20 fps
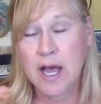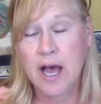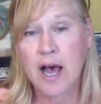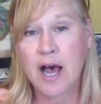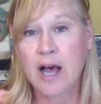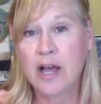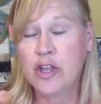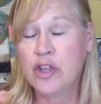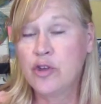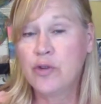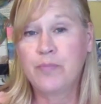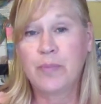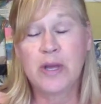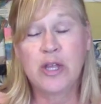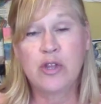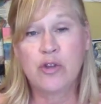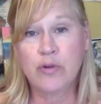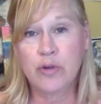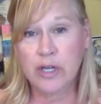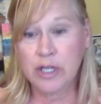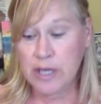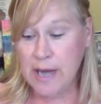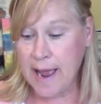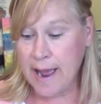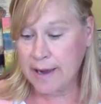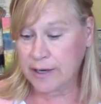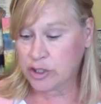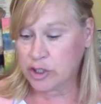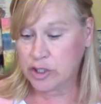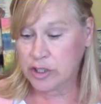but you could
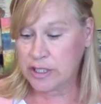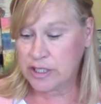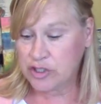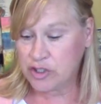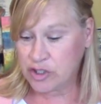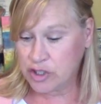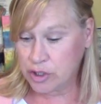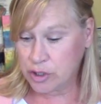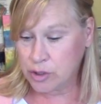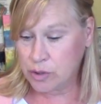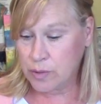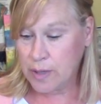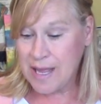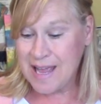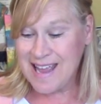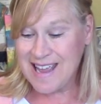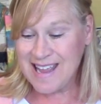actually do